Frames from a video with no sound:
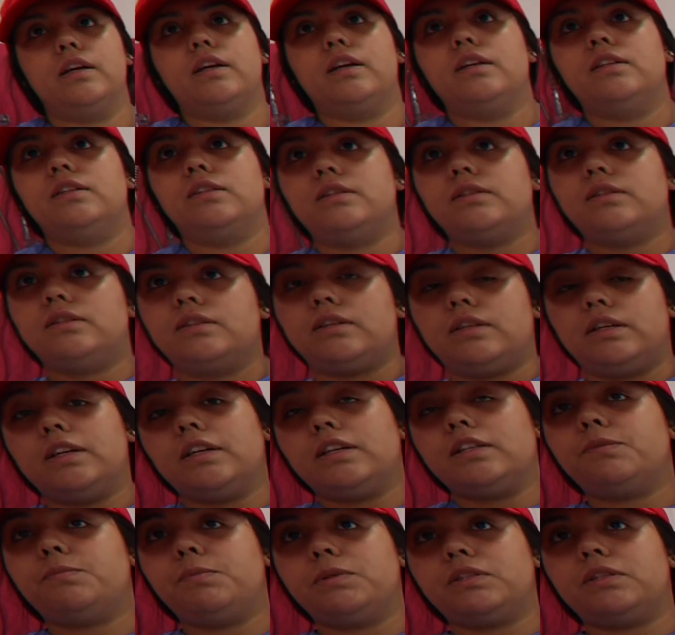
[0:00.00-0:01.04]
it has it
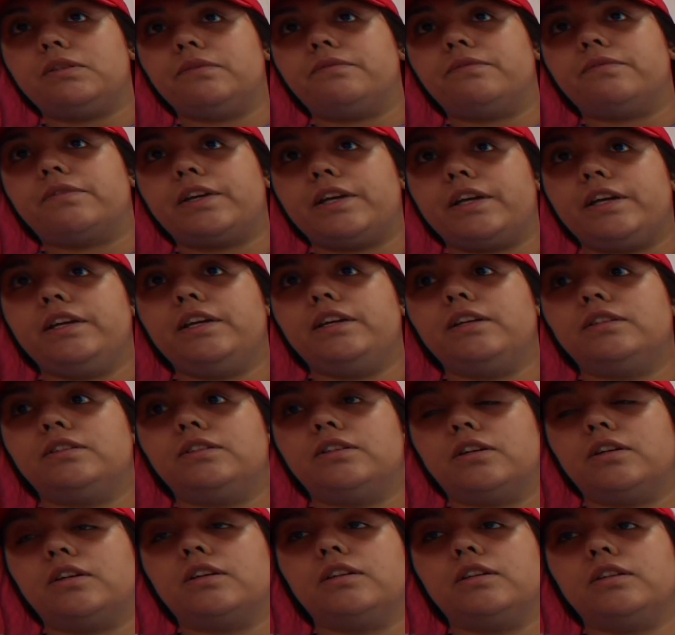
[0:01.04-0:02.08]
has pieces of cake,
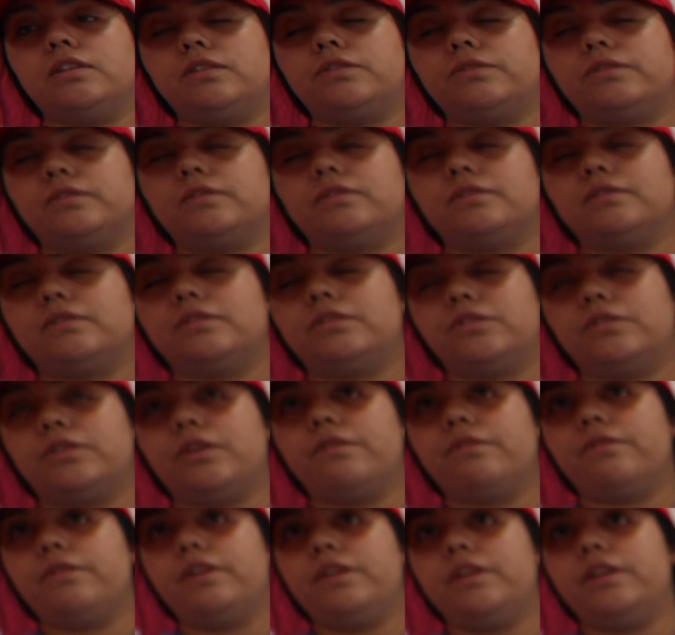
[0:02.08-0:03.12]
chocolate,
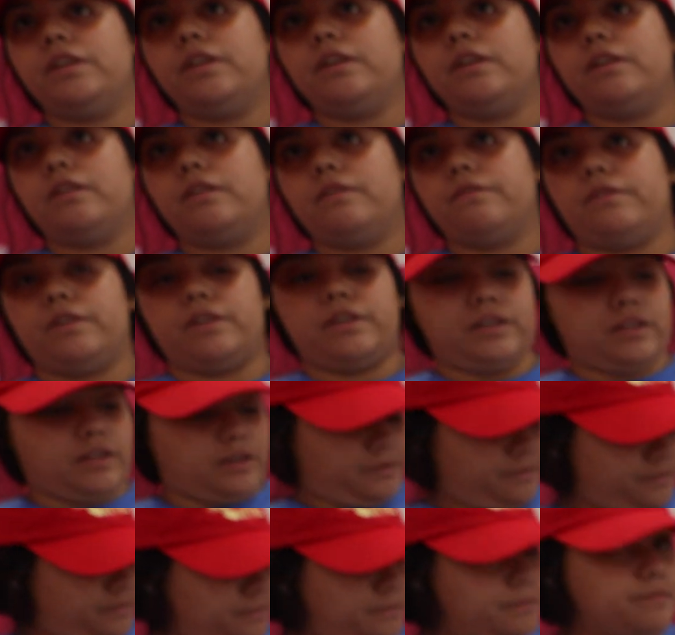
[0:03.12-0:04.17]
strawberry, and vanilla.
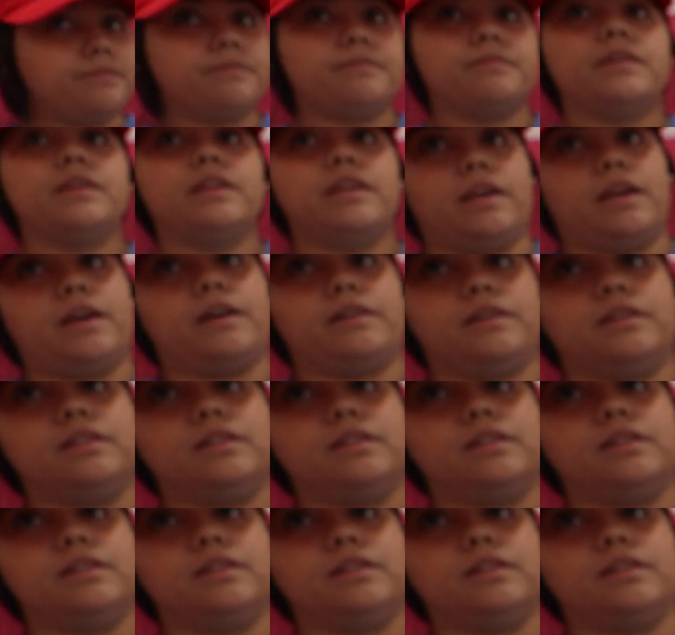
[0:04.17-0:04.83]
It's good. Yeah.